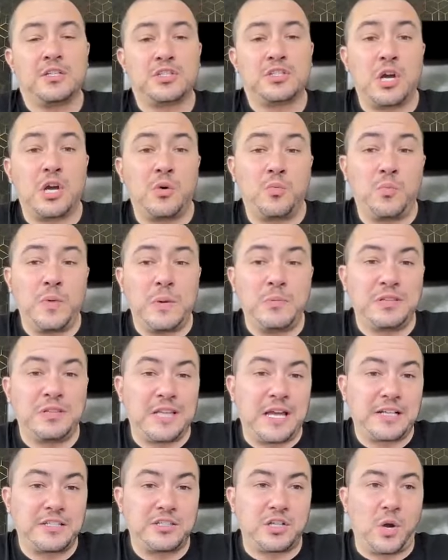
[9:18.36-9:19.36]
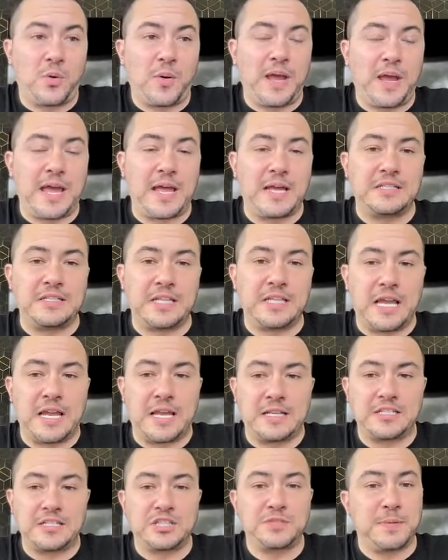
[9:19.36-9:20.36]
So, we would like to go ahead
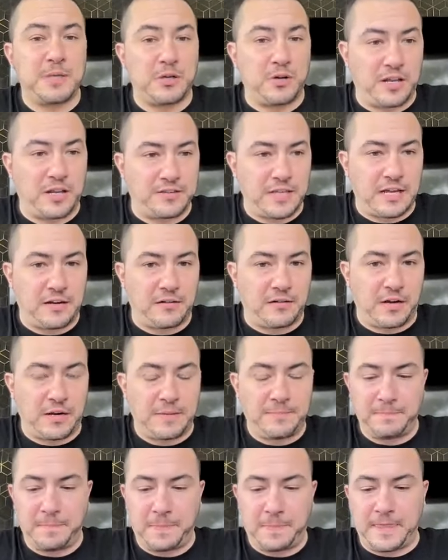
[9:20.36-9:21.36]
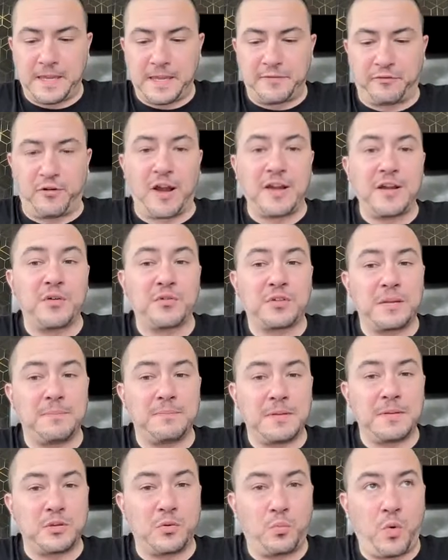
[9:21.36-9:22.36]
and spearhead that, right? If Rhino can
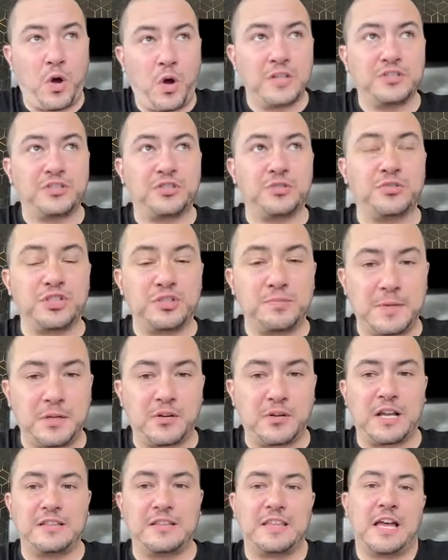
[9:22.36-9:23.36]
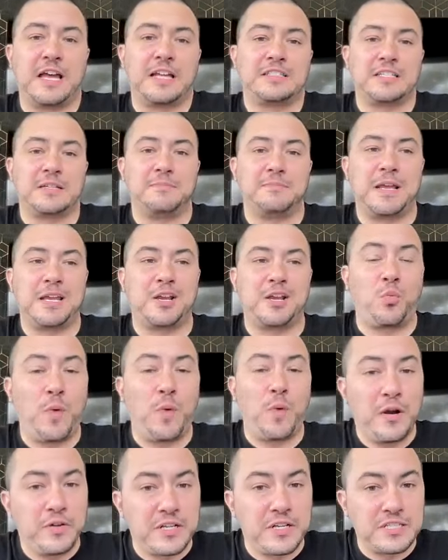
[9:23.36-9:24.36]
be the one to spearhead that and make
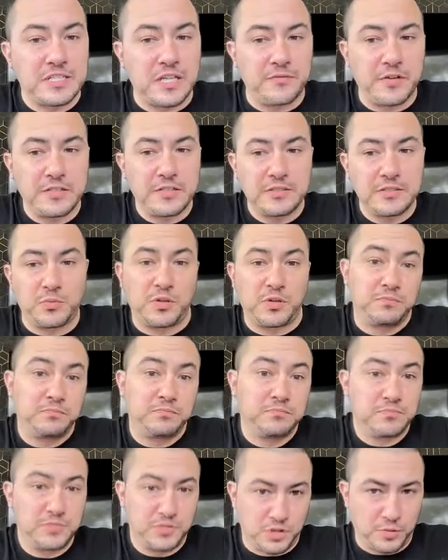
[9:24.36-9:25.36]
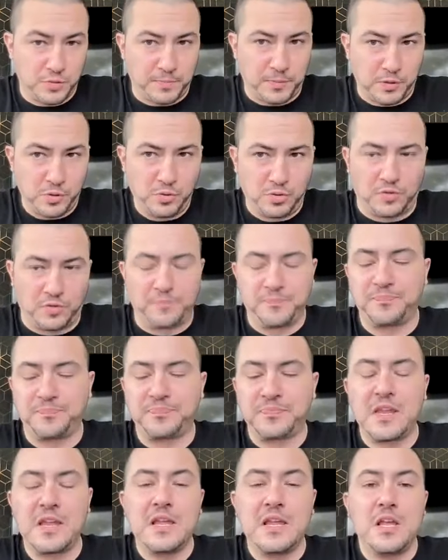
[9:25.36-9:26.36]
awareness of it, well, super cool.
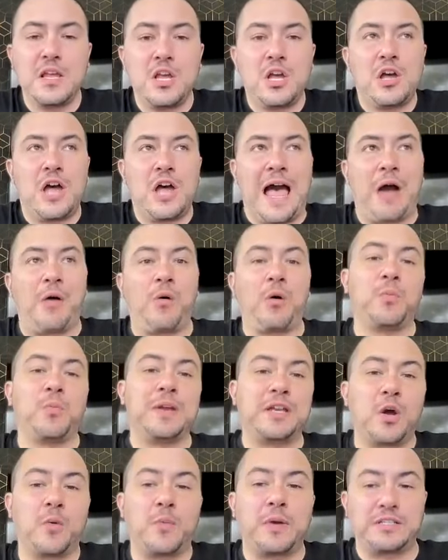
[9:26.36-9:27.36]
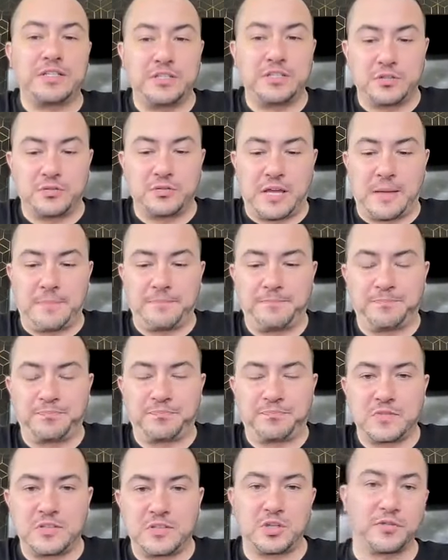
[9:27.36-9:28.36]
How are we going to do that?
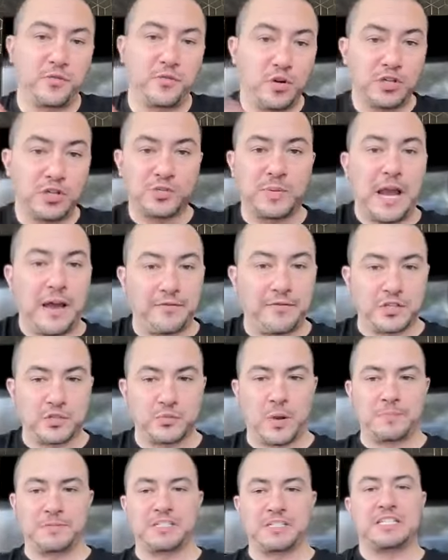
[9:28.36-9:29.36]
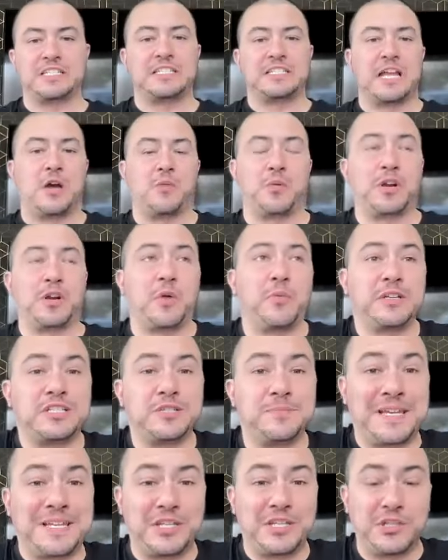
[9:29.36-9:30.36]
So, of course, we have those websites now, and we're going
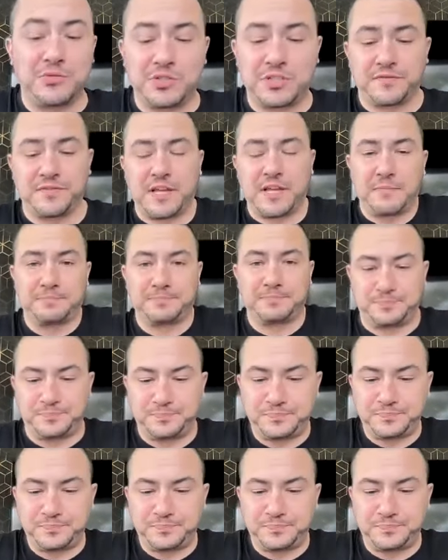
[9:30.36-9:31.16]
to make use of them.